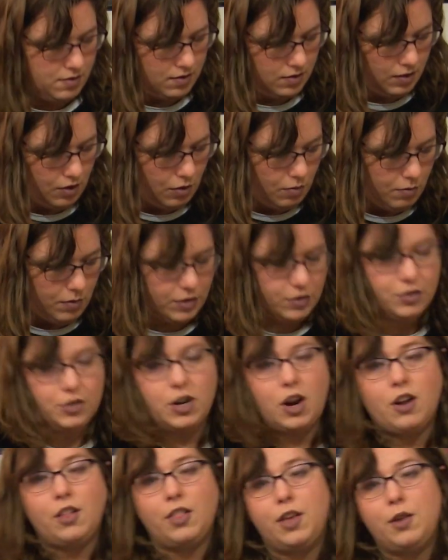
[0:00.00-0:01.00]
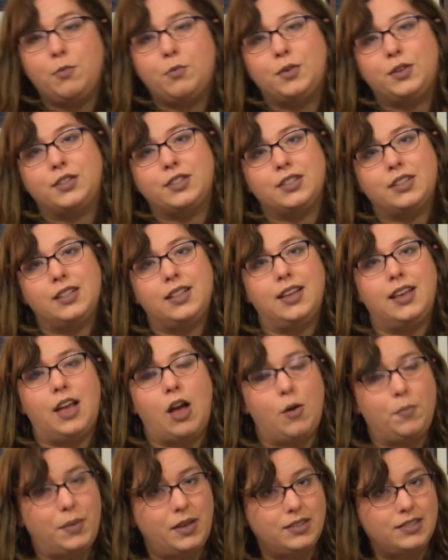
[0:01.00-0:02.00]
So when Charlie was
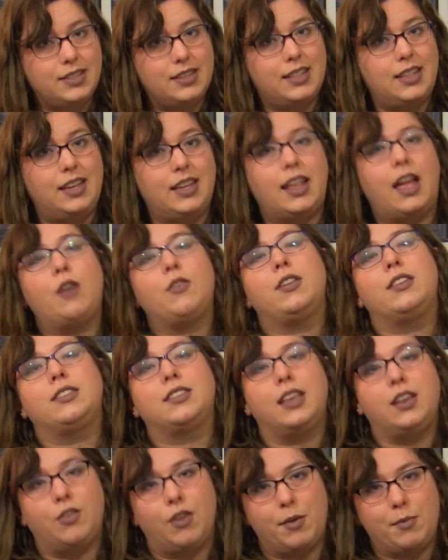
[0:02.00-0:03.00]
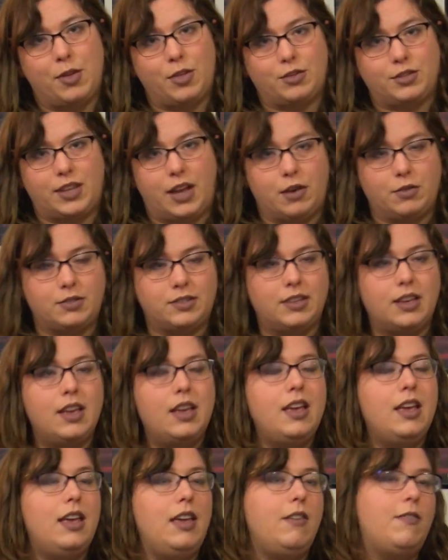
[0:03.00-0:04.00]
helping to clean out his late grandmother's house,
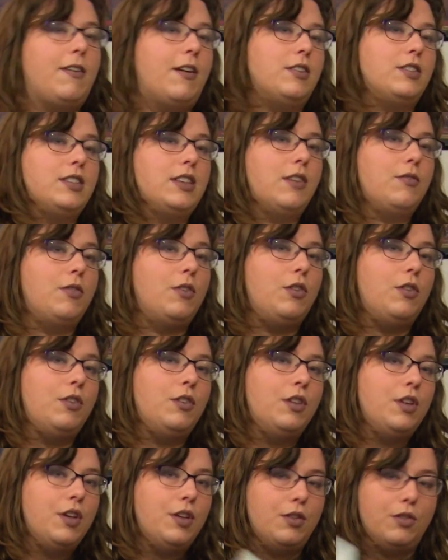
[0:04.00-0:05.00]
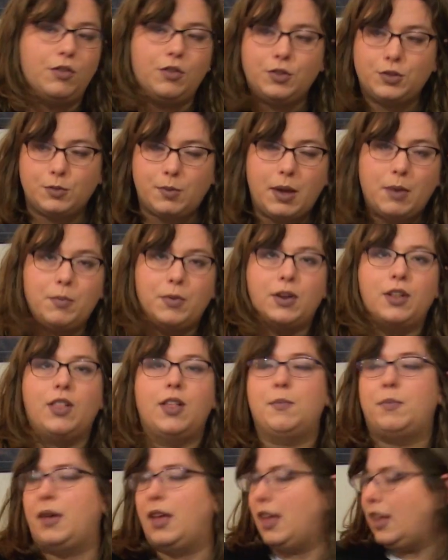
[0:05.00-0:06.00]
he found several newspaper
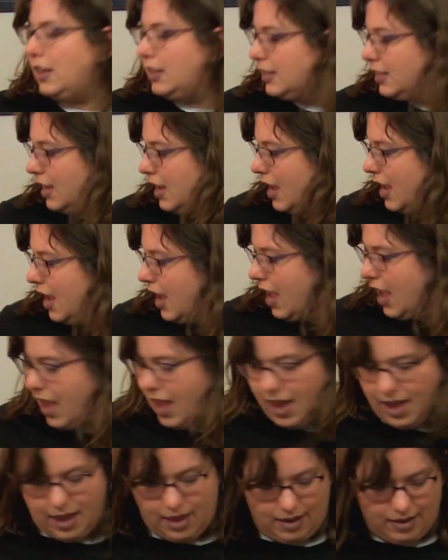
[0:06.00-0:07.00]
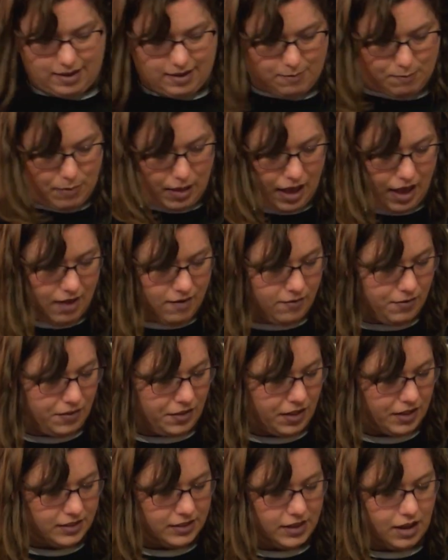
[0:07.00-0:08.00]
clippings and
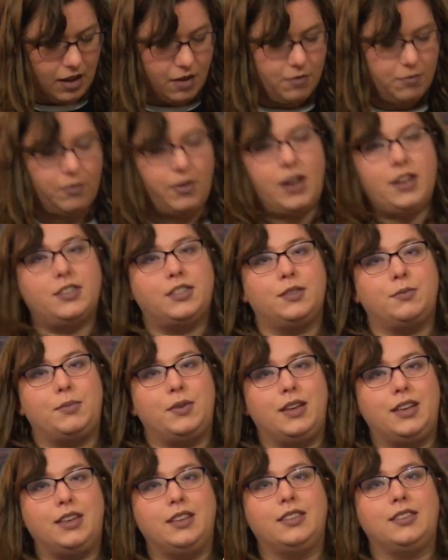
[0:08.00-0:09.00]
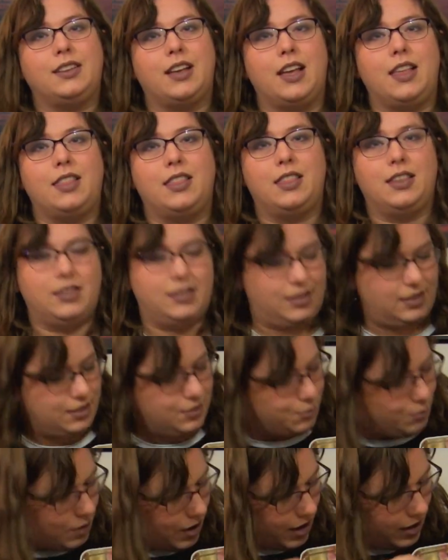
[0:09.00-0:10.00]
pamphlets of recipes, and this
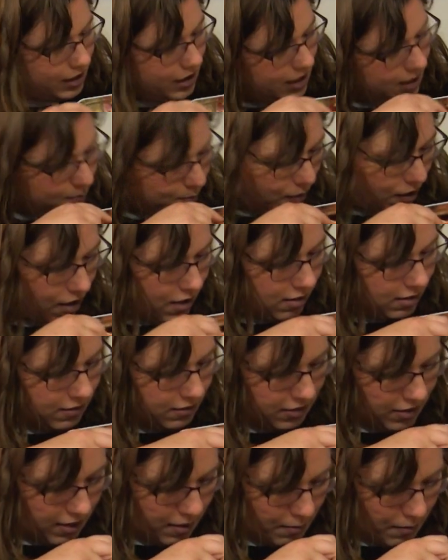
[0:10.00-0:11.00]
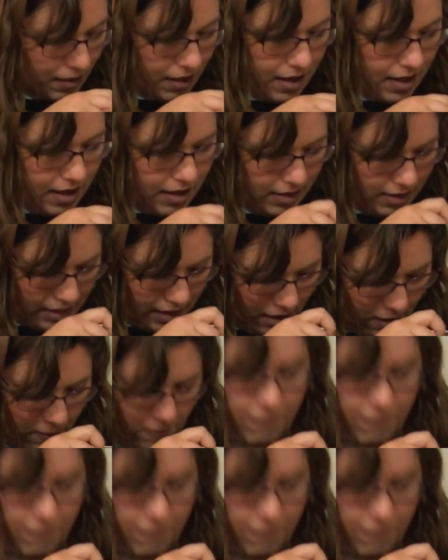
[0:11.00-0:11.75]
is where I keep all of them. They are